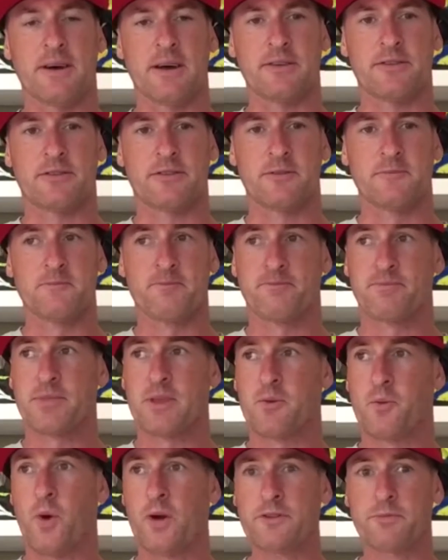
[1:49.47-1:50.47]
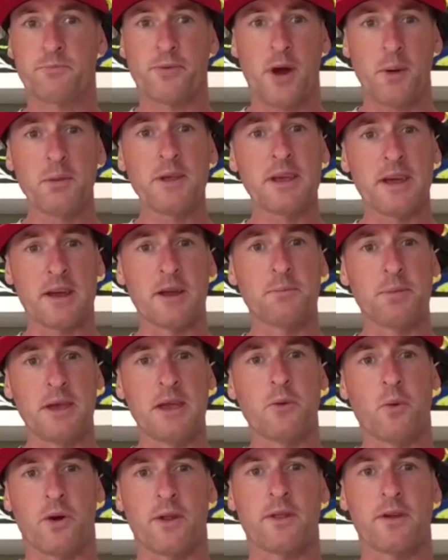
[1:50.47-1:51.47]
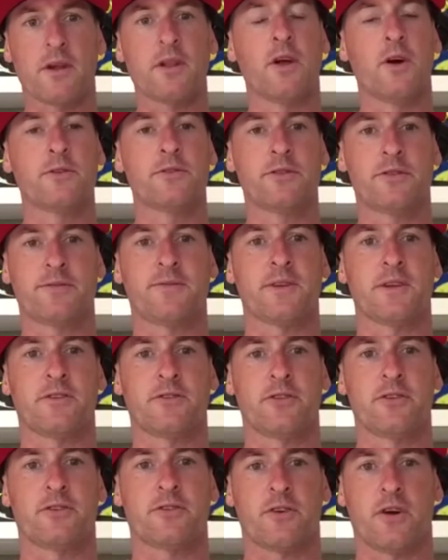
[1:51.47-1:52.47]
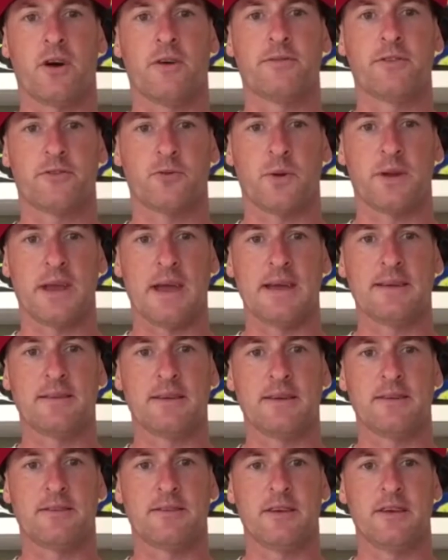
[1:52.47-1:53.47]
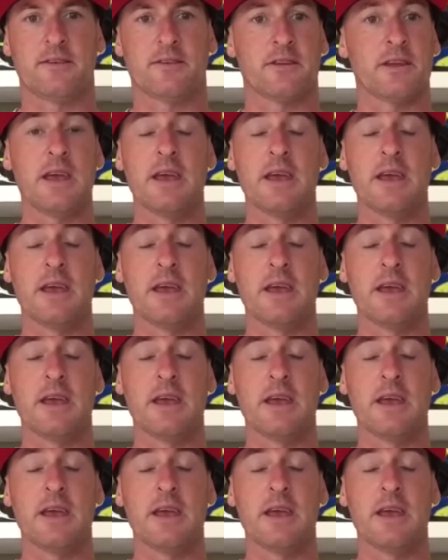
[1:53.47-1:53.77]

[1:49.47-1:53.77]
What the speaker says: us what's probably going to be one of the closest finishes of the 2018 season,